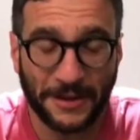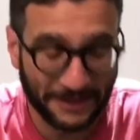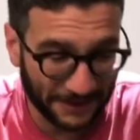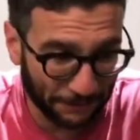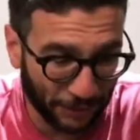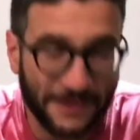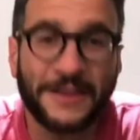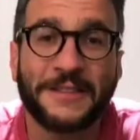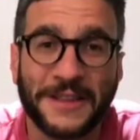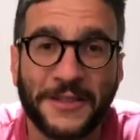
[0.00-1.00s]
It's a
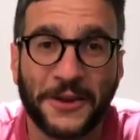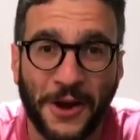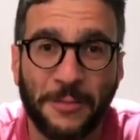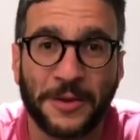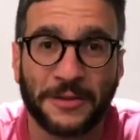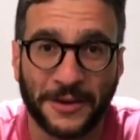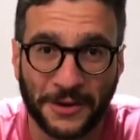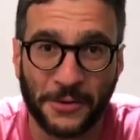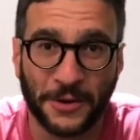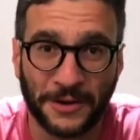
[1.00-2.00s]
depressing seeing the comments that
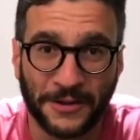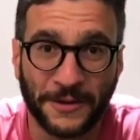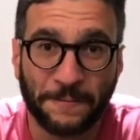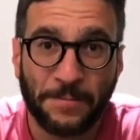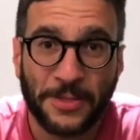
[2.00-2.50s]
go on in there.